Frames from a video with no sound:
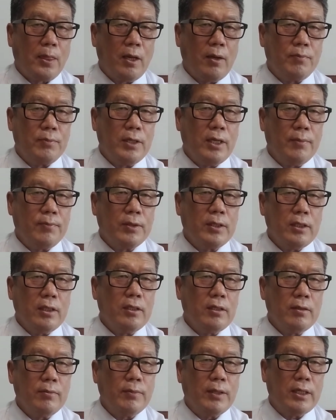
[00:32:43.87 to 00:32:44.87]
PF
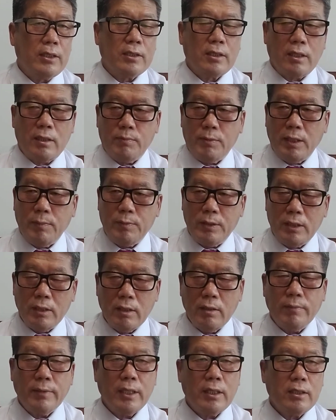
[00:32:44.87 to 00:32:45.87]
leader
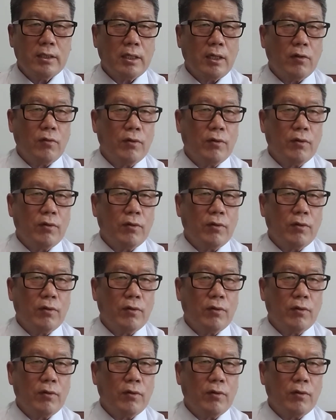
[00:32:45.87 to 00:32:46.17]
manager,